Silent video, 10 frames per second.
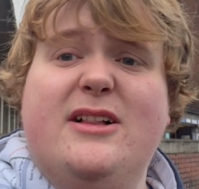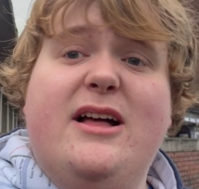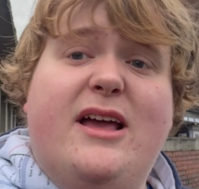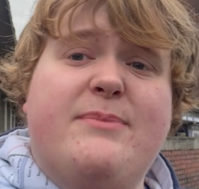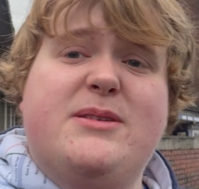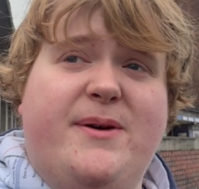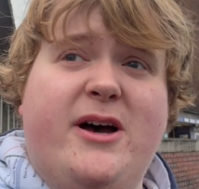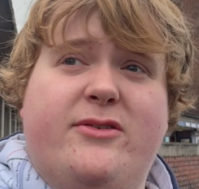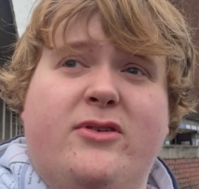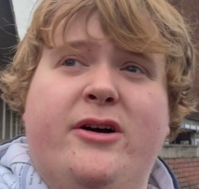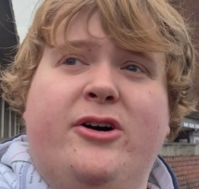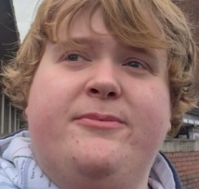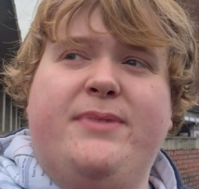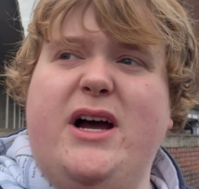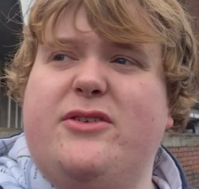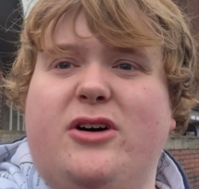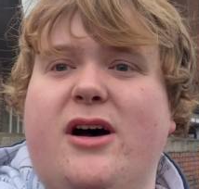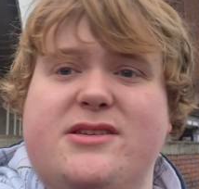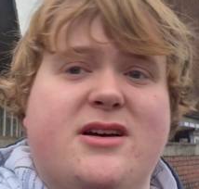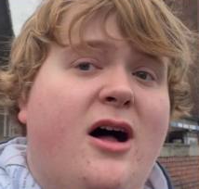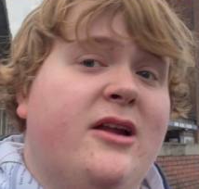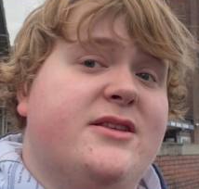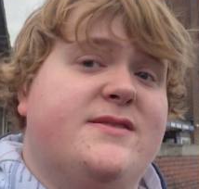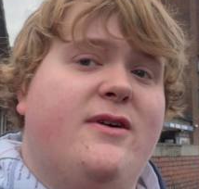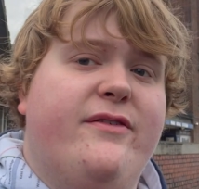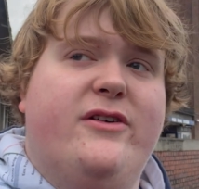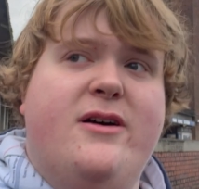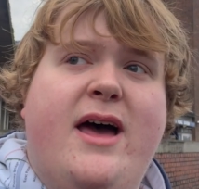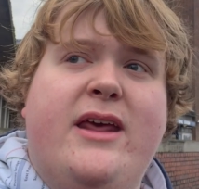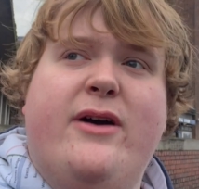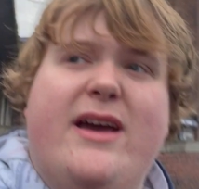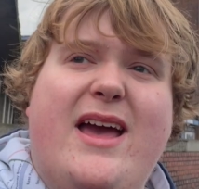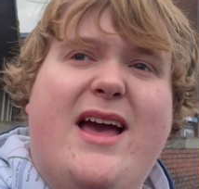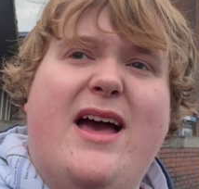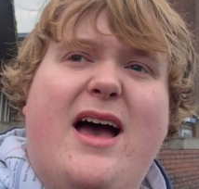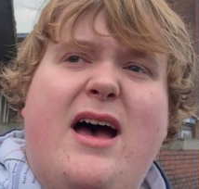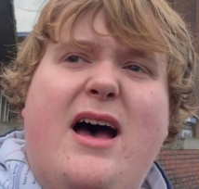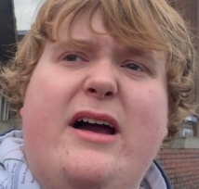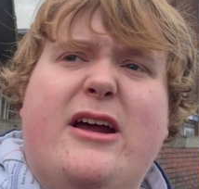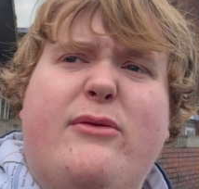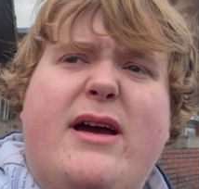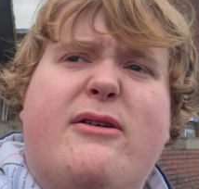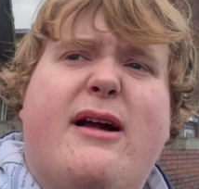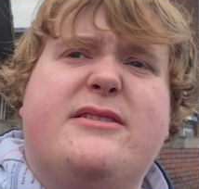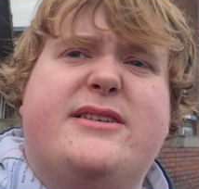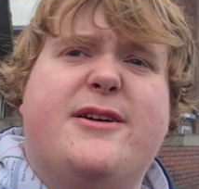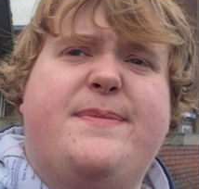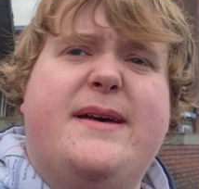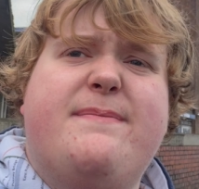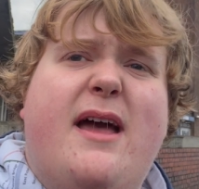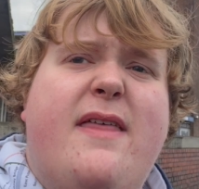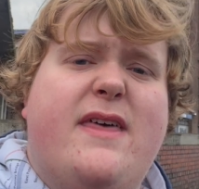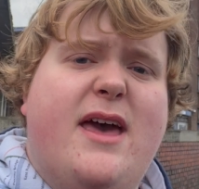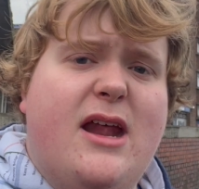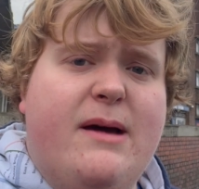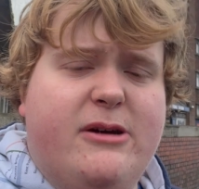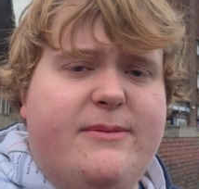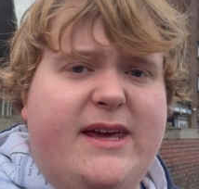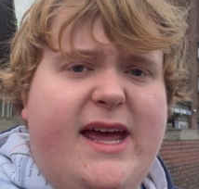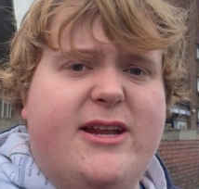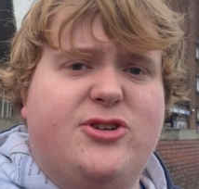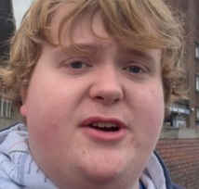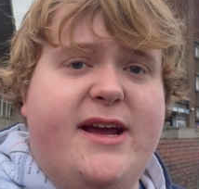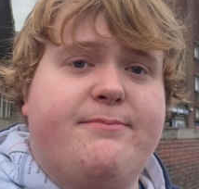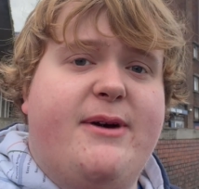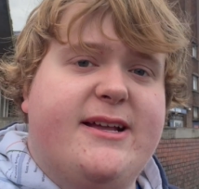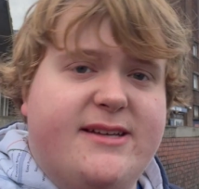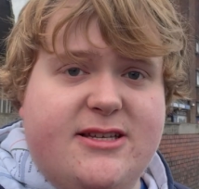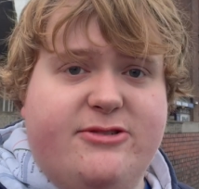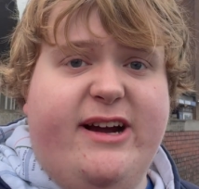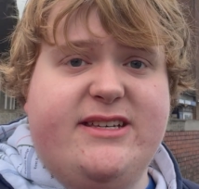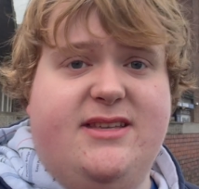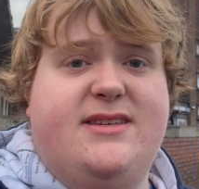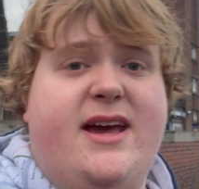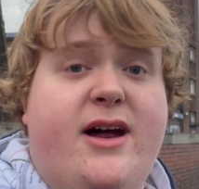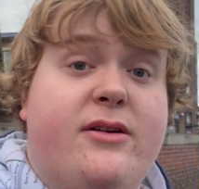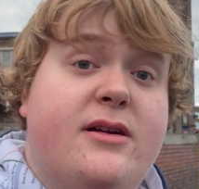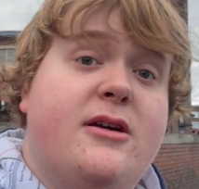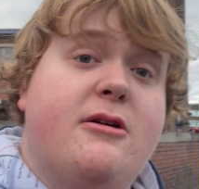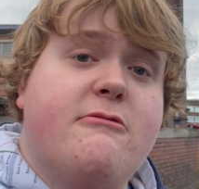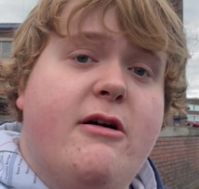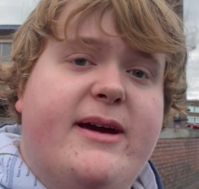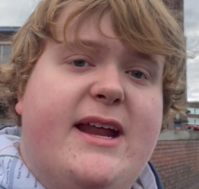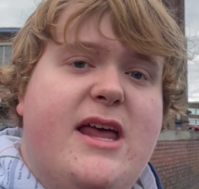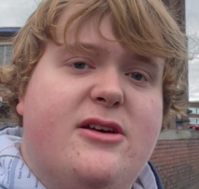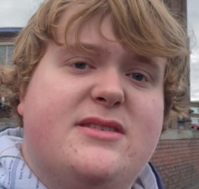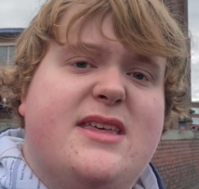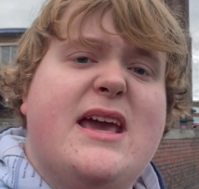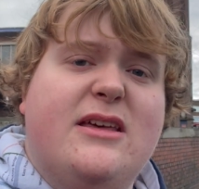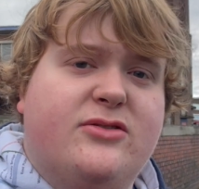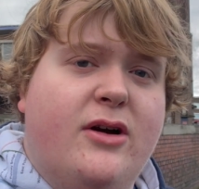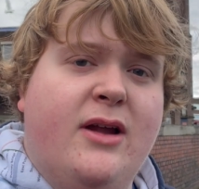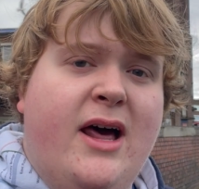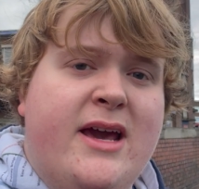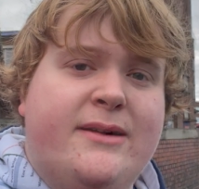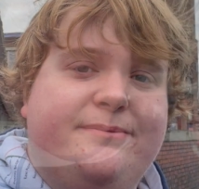come to Park Royal. Park Royal's got a lot to offer. Anyway, I'm going to wait around here a bit, and then I'm going to be getting a train back down to Acton Town, where we're going to head on to the Heathrow line.